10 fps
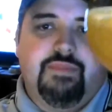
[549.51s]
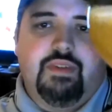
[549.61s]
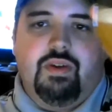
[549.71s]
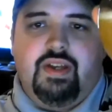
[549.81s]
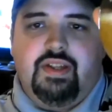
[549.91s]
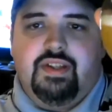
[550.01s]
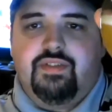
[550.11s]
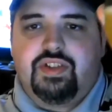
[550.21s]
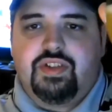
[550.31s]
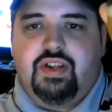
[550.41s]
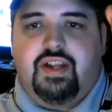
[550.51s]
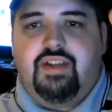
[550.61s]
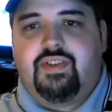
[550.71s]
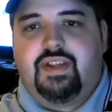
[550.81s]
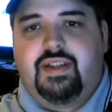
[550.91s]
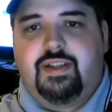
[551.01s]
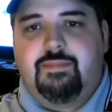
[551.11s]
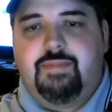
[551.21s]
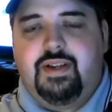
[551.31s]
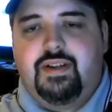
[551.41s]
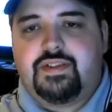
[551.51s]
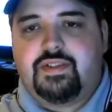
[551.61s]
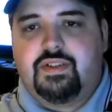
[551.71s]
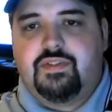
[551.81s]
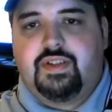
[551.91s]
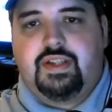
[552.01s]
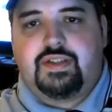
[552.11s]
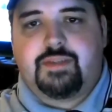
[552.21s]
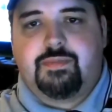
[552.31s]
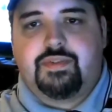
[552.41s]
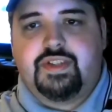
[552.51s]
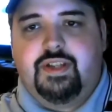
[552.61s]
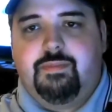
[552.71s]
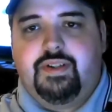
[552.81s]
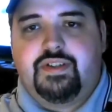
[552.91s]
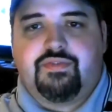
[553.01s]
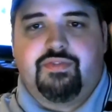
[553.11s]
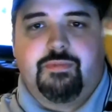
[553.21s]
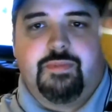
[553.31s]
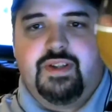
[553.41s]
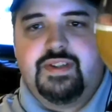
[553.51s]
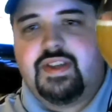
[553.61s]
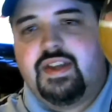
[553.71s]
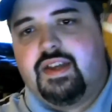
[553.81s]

Go ahead, give it a shot. If you like light beers, or if you like summer style beers or fruit beers,